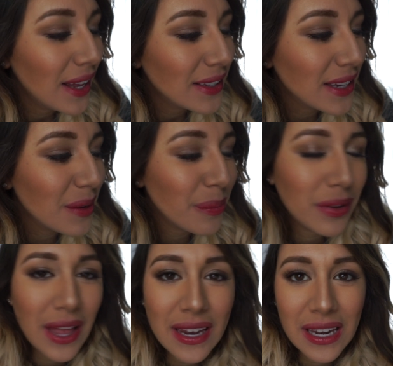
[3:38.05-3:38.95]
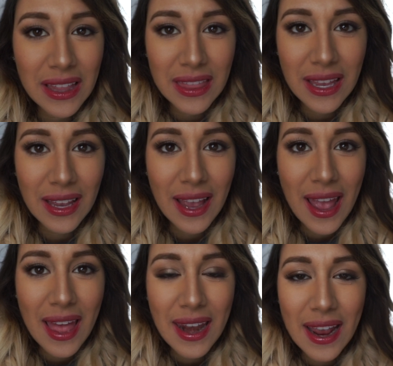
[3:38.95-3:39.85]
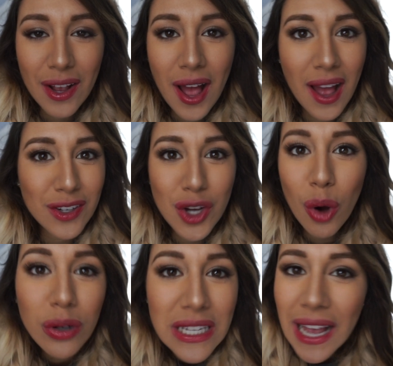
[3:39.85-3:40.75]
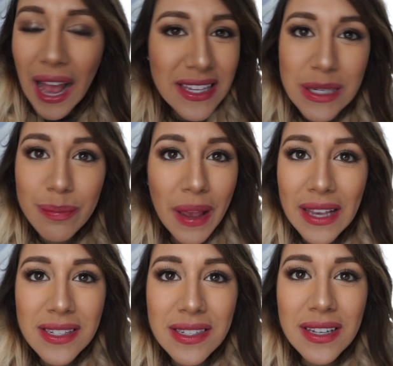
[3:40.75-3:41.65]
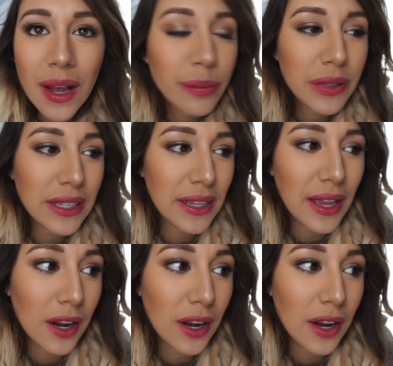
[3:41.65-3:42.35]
didn't plan anything and I spaced completely.